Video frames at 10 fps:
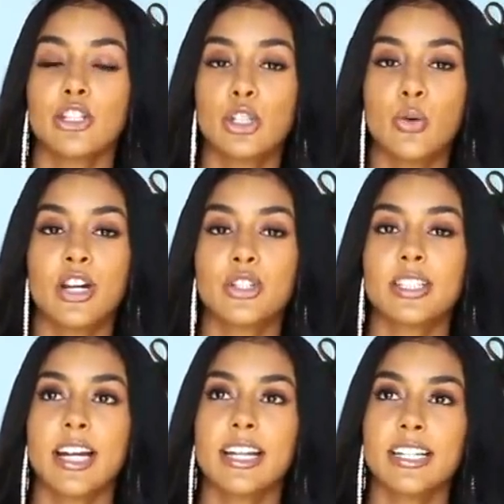then
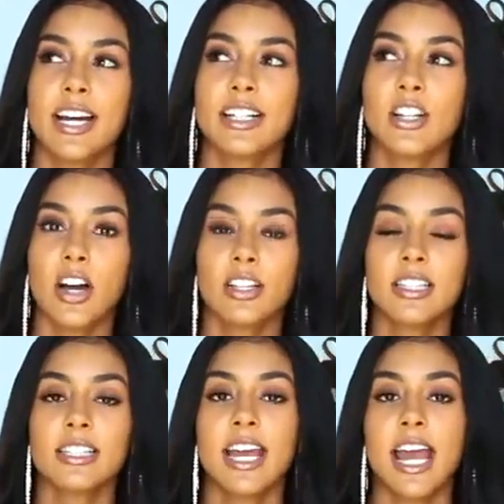
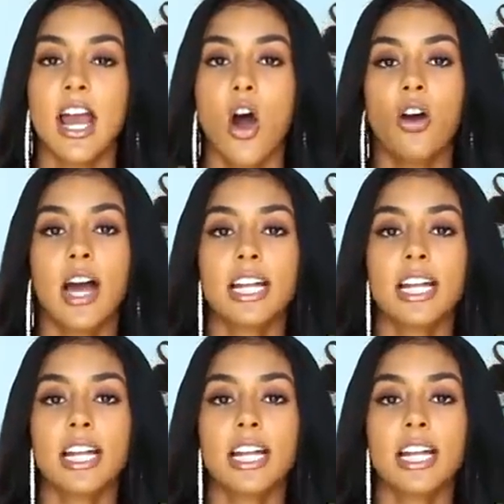$299. It all